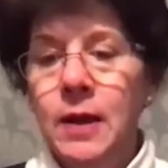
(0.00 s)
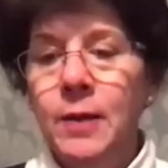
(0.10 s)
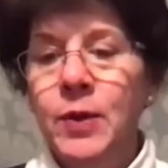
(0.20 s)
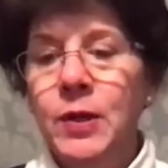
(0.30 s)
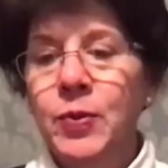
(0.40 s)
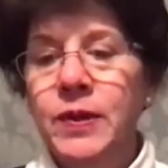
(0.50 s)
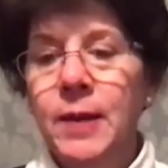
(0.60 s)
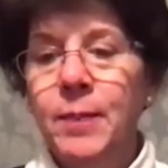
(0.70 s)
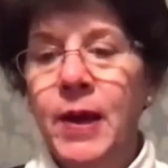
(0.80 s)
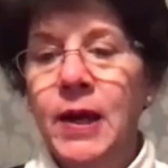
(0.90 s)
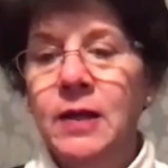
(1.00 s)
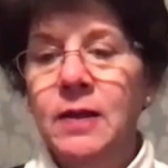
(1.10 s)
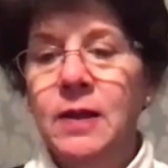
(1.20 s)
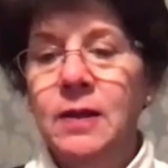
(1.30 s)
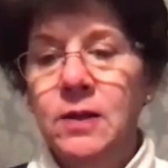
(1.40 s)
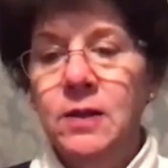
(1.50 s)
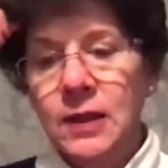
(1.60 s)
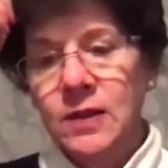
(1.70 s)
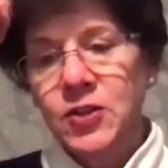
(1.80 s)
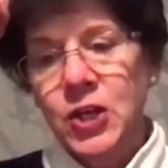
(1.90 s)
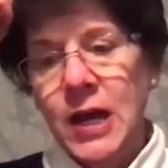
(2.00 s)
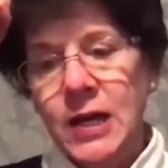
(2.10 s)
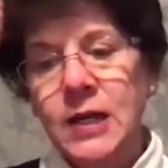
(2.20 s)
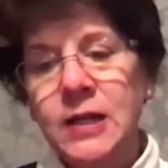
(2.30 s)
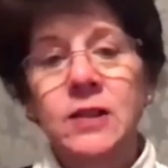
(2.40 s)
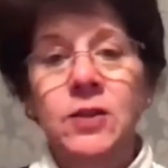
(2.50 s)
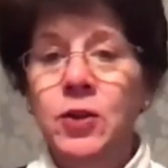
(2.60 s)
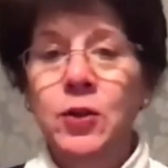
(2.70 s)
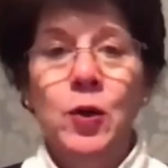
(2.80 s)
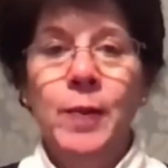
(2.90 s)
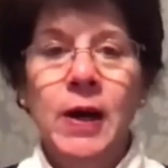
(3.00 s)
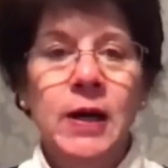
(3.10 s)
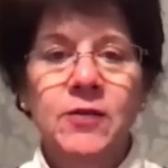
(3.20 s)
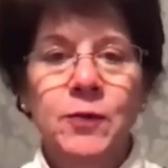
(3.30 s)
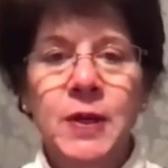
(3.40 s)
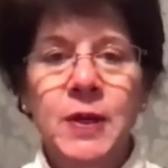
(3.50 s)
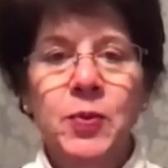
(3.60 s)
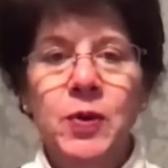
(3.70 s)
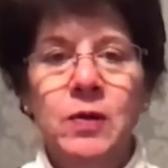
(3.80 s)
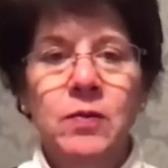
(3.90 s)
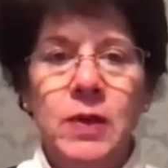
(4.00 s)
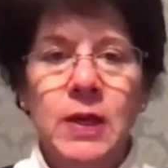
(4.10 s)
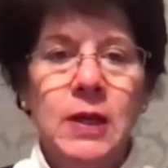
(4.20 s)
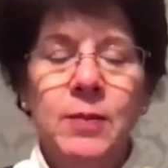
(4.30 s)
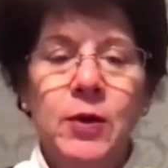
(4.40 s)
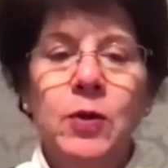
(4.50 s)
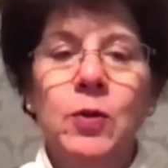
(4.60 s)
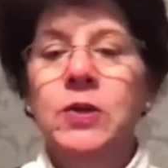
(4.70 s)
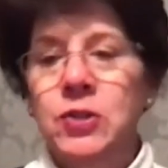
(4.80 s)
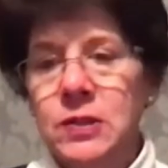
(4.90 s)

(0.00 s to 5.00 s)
I'm going to put that back in the in the chat, and you don't mind if people yeah. email you questions.